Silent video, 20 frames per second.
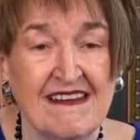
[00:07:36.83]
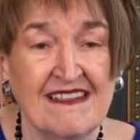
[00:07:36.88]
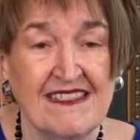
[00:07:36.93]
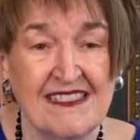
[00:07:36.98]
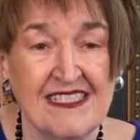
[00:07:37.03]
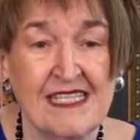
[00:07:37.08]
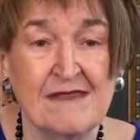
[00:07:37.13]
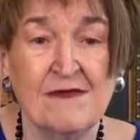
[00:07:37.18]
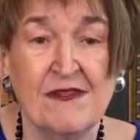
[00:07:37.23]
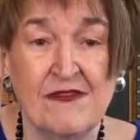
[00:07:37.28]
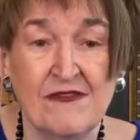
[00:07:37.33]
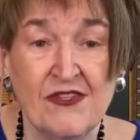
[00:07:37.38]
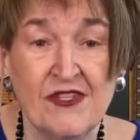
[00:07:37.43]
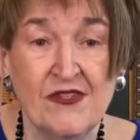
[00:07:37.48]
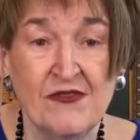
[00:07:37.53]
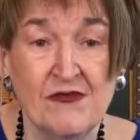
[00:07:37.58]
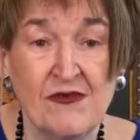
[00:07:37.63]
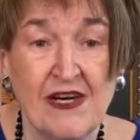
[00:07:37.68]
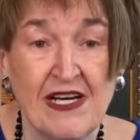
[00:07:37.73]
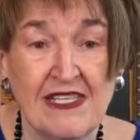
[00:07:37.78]
Some of
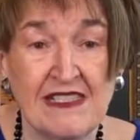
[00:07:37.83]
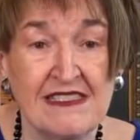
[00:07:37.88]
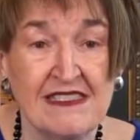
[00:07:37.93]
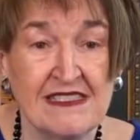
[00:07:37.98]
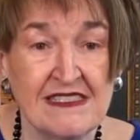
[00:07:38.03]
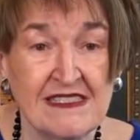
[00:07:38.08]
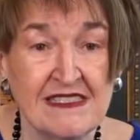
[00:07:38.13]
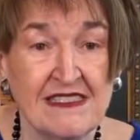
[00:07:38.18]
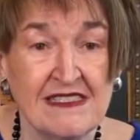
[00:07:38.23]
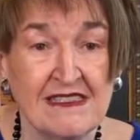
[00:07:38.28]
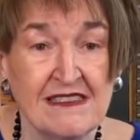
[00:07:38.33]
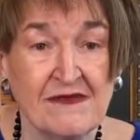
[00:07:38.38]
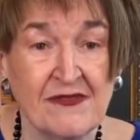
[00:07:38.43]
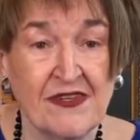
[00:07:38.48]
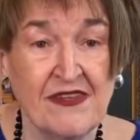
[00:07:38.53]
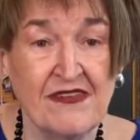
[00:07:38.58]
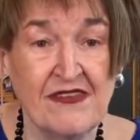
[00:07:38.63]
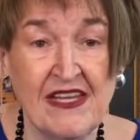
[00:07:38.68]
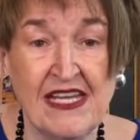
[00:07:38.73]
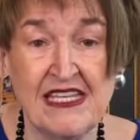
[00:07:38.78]
you watching,
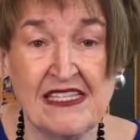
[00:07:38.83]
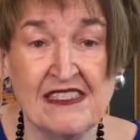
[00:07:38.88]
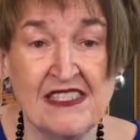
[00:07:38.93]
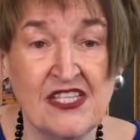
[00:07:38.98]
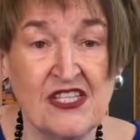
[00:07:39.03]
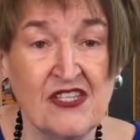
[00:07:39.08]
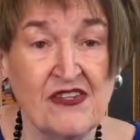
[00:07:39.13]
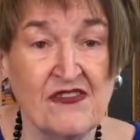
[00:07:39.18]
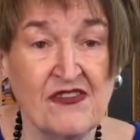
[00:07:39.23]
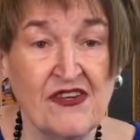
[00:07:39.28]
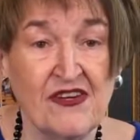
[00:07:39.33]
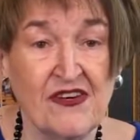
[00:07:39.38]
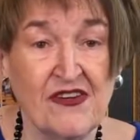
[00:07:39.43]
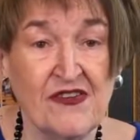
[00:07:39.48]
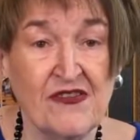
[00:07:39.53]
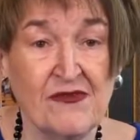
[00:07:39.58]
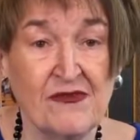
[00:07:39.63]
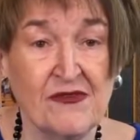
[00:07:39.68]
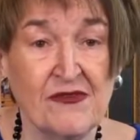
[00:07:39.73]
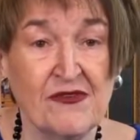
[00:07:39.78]
with things that you've gone
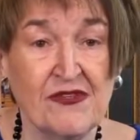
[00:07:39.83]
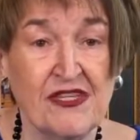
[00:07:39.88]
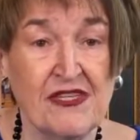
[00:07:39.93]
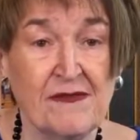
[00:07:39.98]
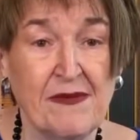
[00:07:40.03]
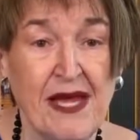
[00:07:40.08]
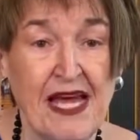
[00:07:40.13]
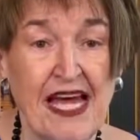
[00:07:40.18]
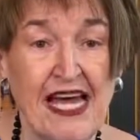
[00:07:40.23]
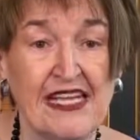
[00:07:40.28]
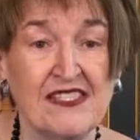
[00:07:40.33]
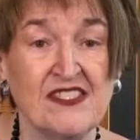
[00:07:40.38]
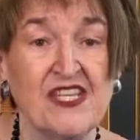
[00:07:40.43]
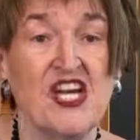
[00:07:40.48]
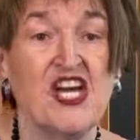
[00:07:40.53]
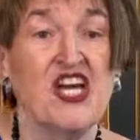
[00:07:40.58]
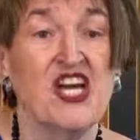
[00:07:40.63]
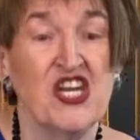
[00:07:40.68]
through in the past,